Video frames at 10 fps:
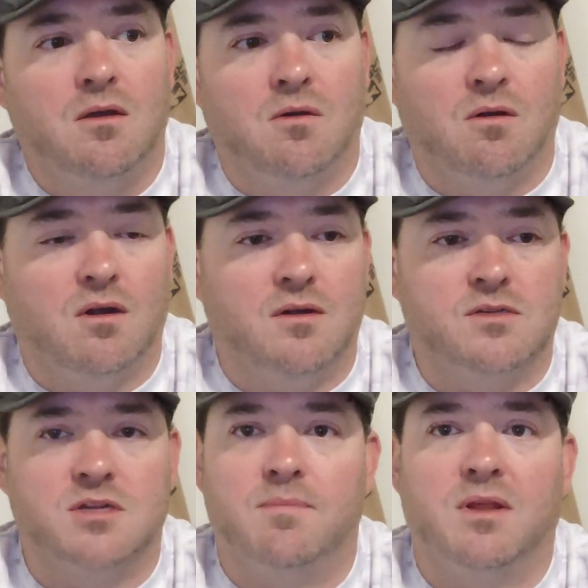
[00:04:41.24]

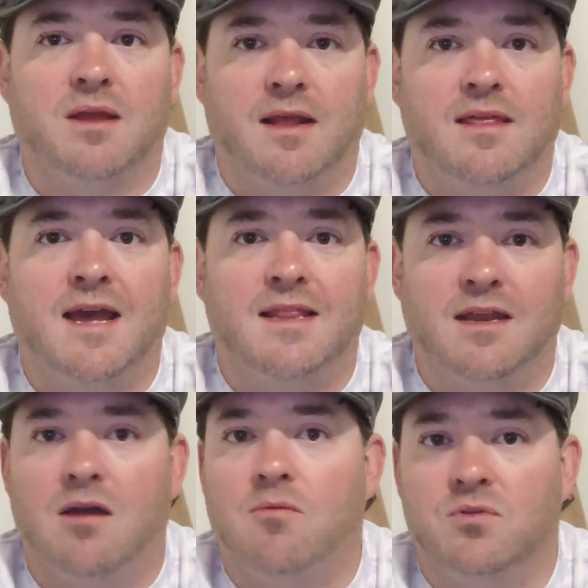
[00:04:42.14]
or something like that,
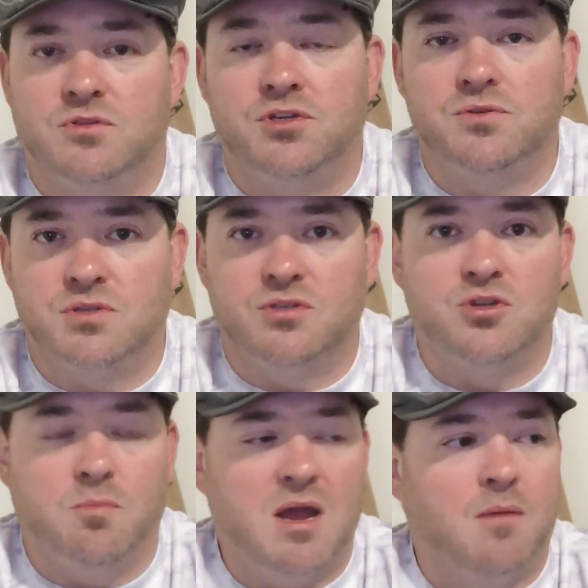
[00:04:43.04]
then I will choose the
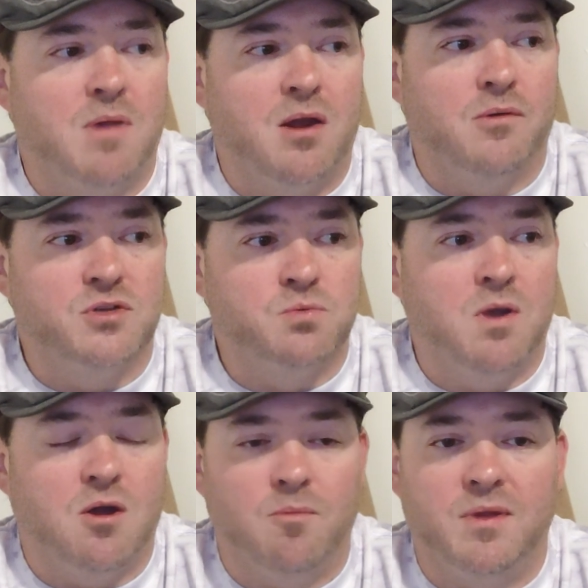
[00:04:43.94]
2 pound mono as
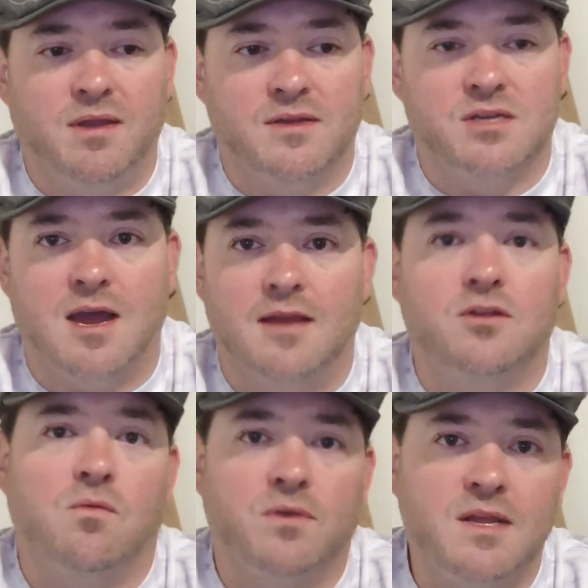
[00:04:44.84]
well, because I
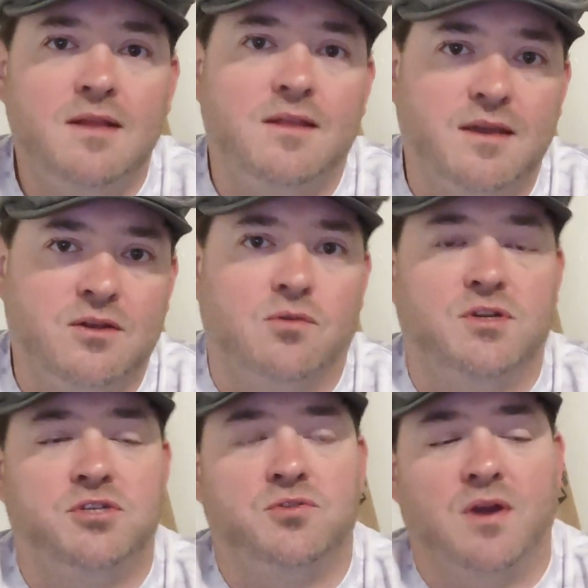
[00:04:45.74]
don't need the
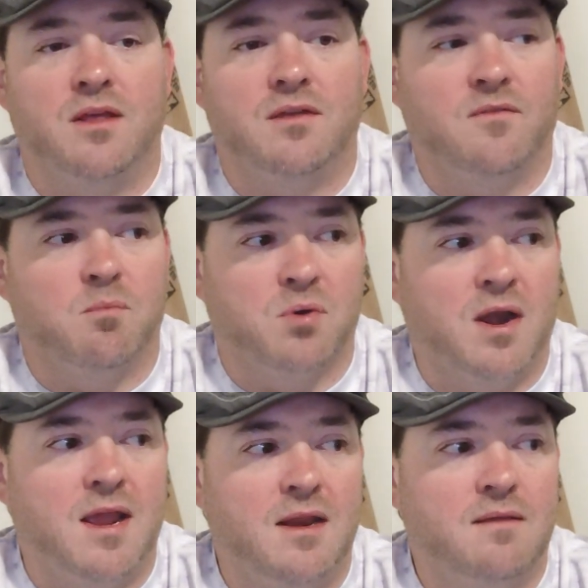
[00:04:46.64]
increased strength of a
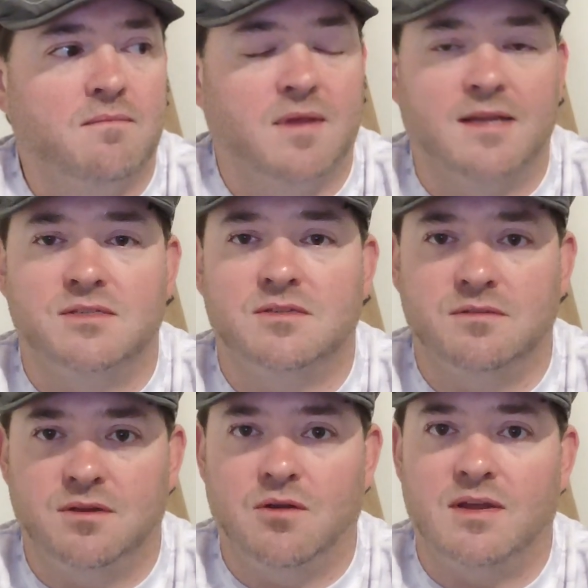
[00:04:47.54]
braid that's,
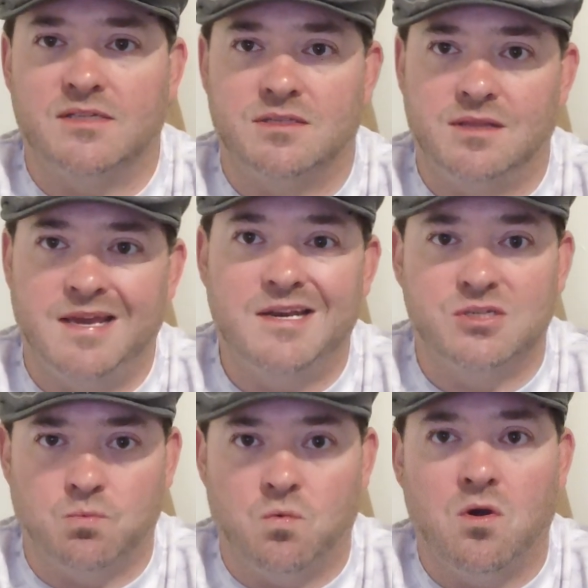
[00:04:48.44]
you know, as thin
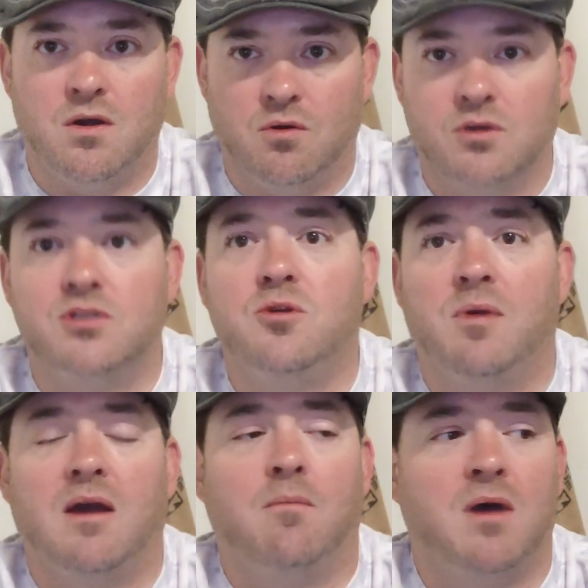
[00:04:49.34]
as 1 or 2
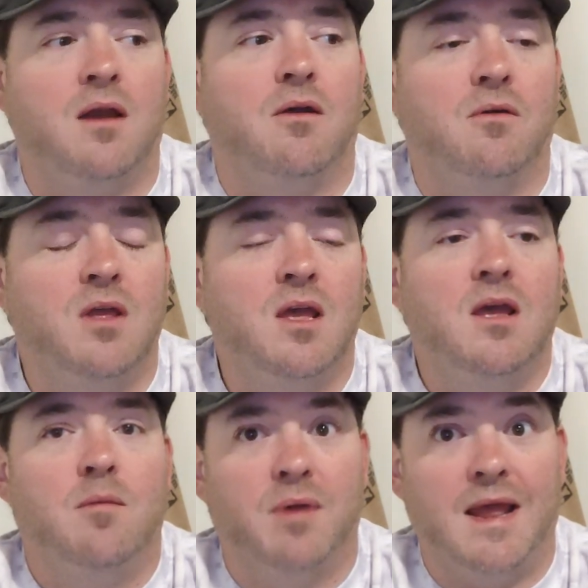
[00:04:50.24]
pound mono,
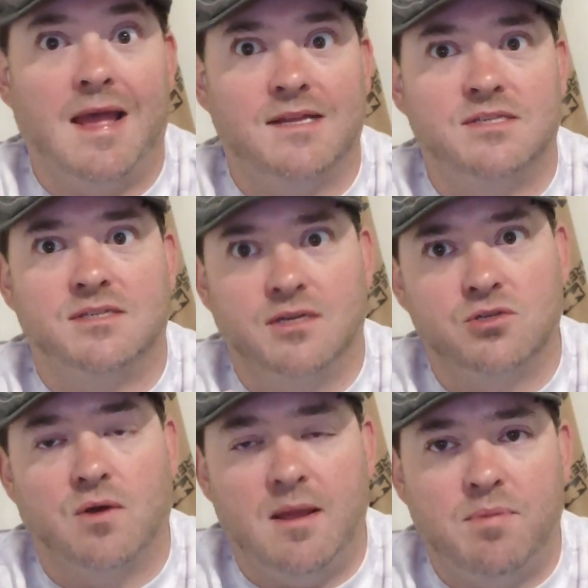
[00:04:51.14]
but has
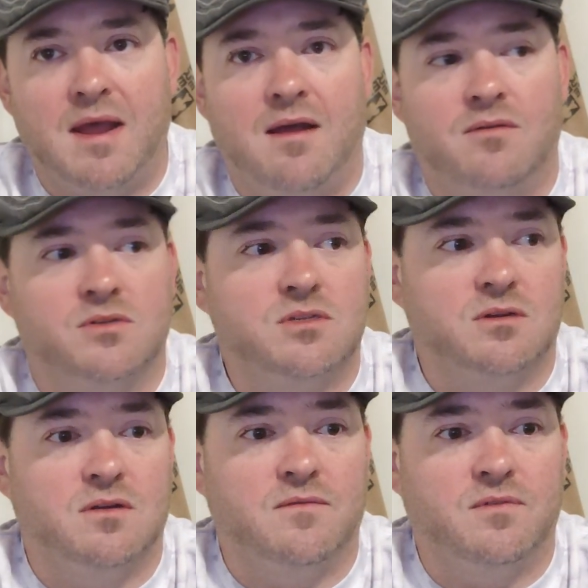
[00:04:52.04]
6 or 8 pounds
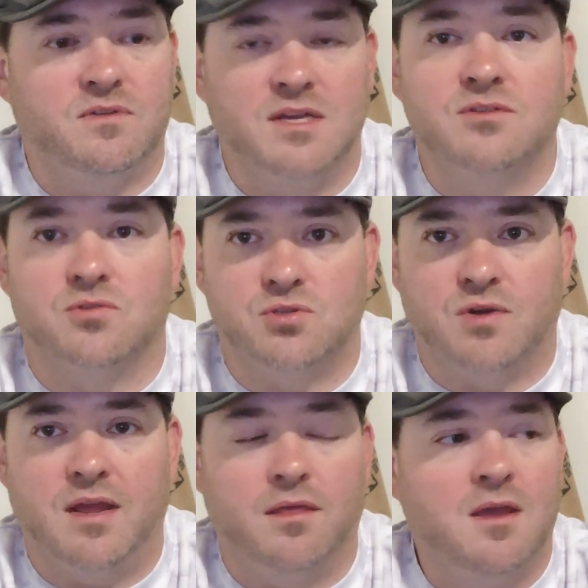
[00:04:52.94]
of tensile
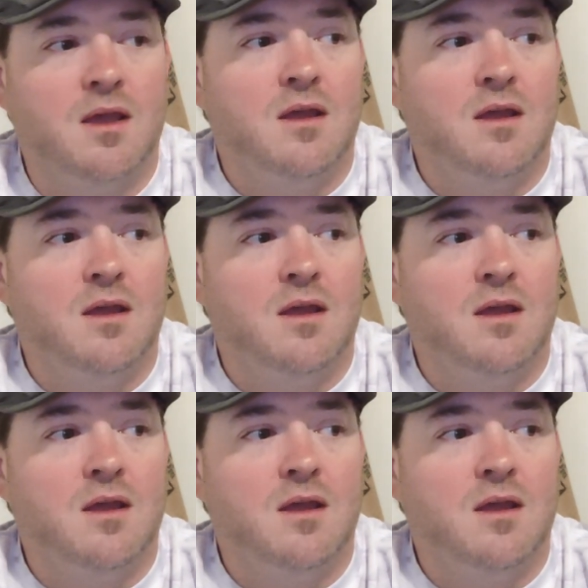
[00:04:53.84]
strength